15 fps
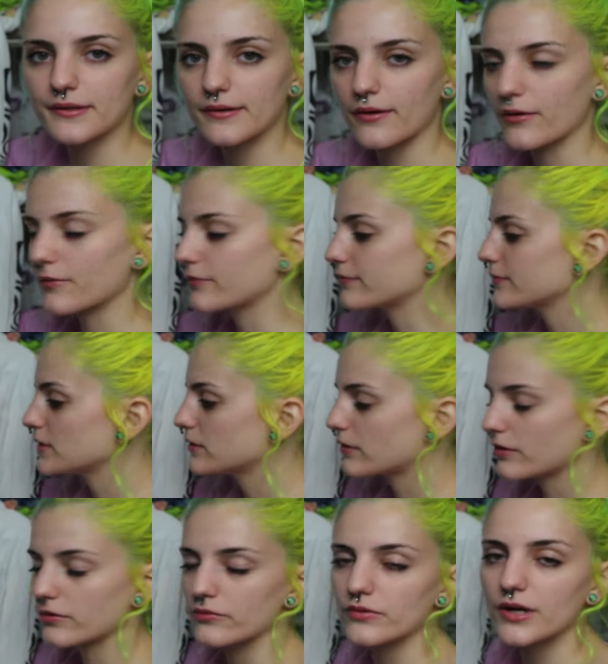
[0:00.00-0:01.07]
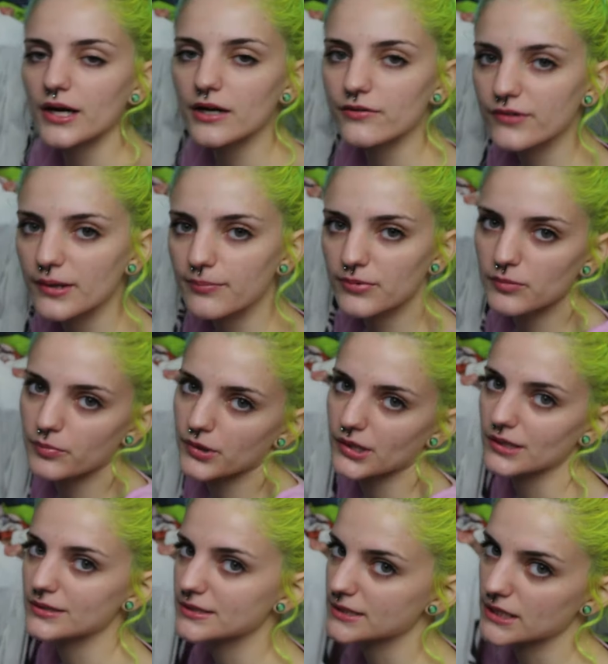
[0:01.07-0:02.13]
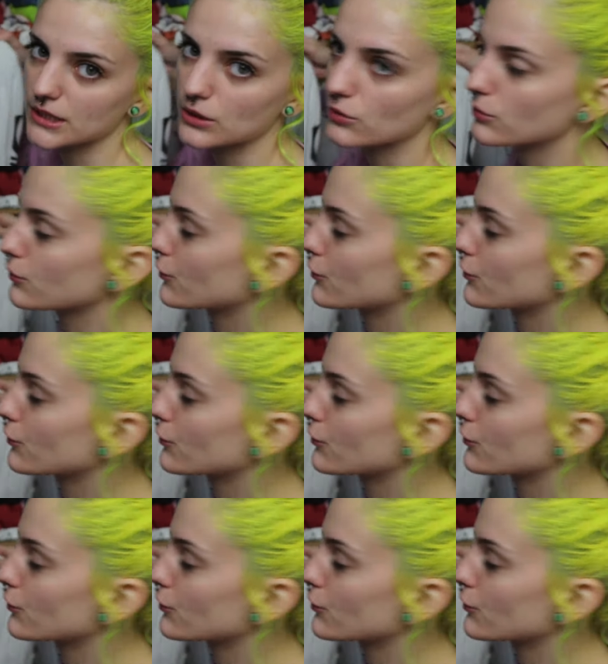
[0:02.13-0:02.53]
You know, you know, gotta rep the brands that you